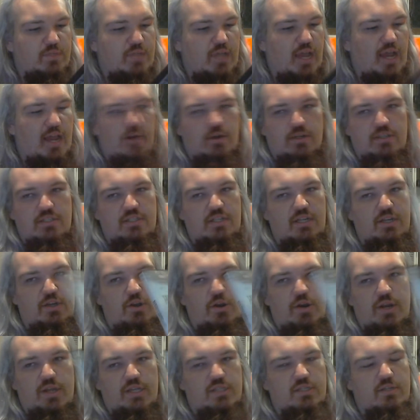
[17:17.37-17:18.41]
I honestly
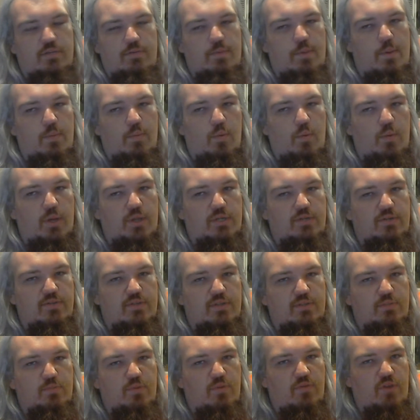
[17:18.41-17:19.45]
don't actually remember much of
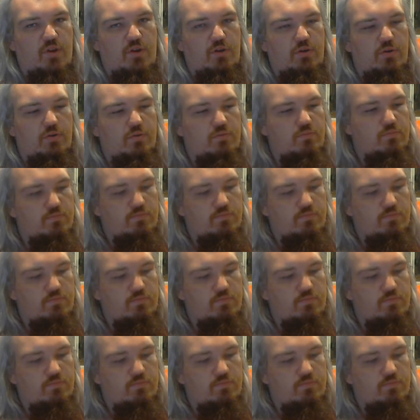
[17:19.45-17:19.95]
this movie at all.